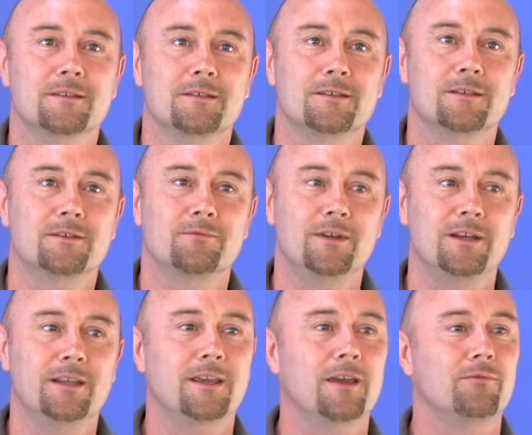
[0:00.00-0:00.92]
so to
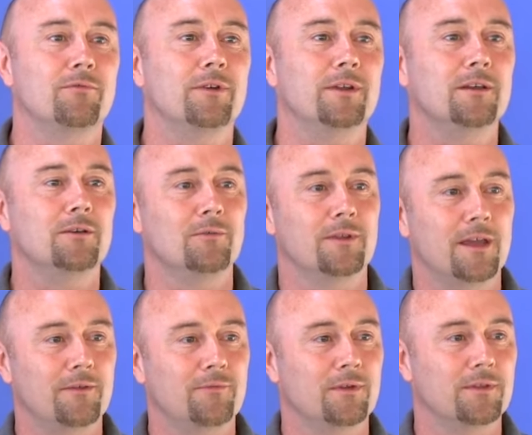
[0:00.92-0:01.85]
really get real with
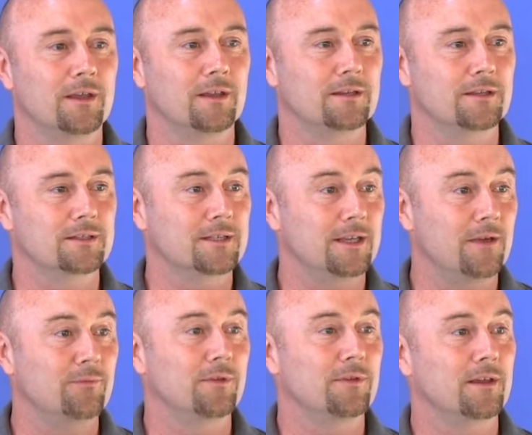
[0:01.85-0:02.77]
everything, to see
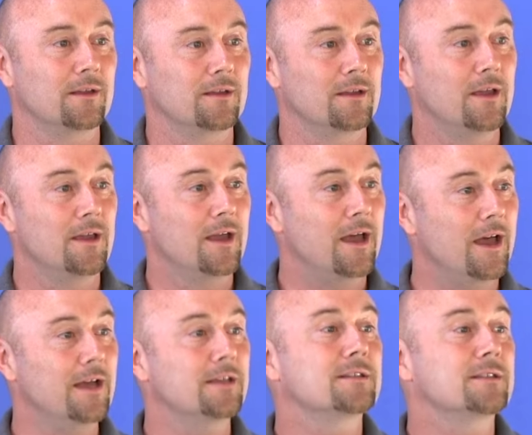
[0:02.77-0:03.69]
everything
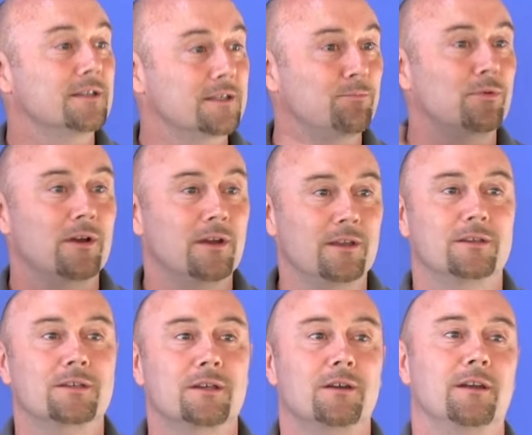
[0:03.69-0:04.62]
as this bright
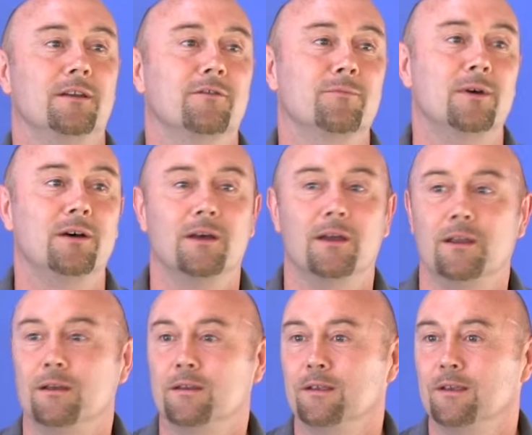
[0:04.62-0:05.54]
shine of
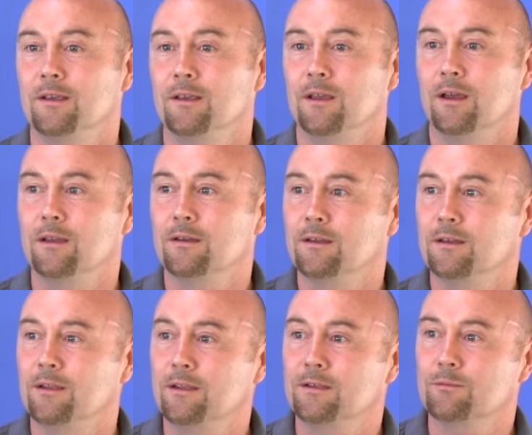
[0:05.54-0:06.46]
mind, and
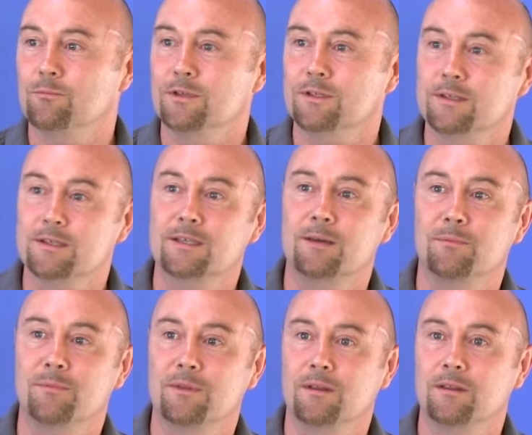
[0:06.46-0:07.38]
it wasn't
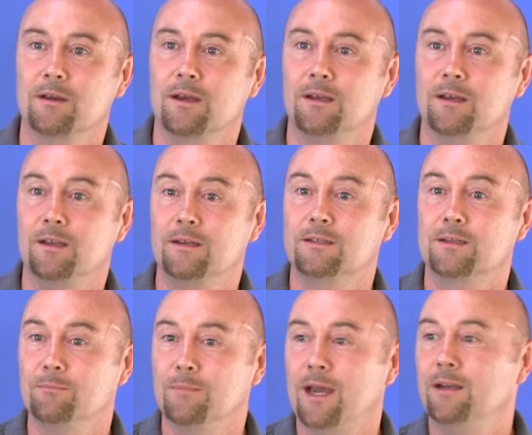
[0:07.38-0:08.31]
something that I needed
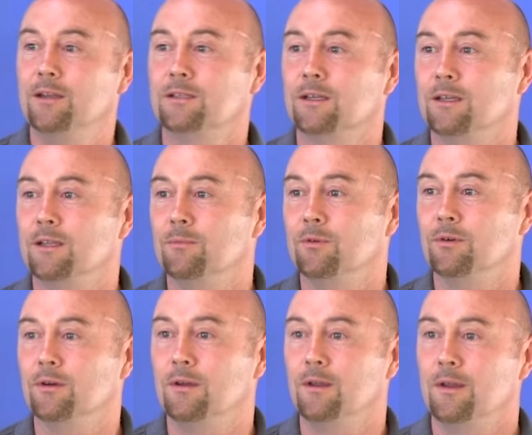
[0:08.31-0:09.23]
to manage
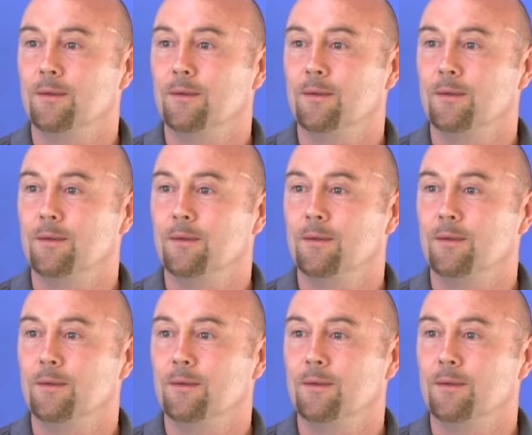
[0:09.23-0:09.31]
anymore.